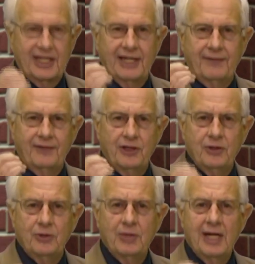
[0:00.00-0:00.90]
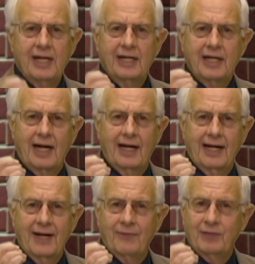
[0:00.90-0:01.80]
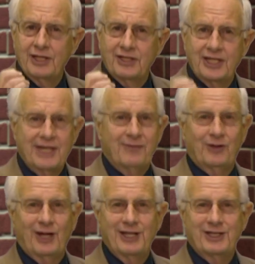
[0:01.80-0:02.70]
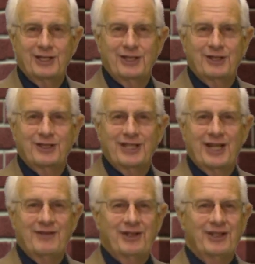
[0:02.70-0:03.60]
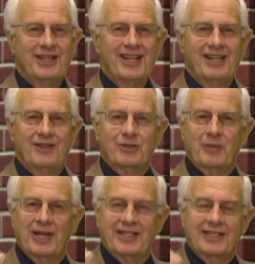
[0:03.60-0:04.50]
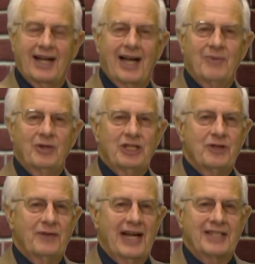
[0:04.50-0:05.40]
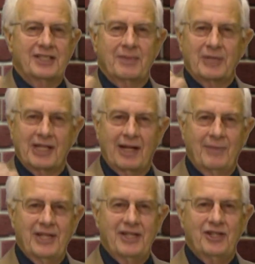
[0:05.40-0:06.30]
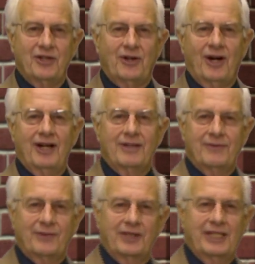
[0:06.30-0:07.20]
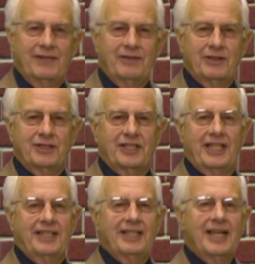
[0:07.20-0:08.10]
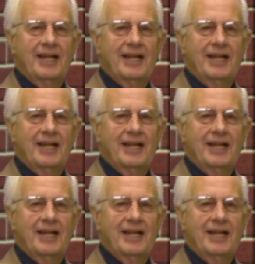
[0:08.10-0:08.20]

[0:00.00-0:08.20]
And if you have received Christ as your Savior, there's been a time when you've asked him to come into your heart and forgive your sin,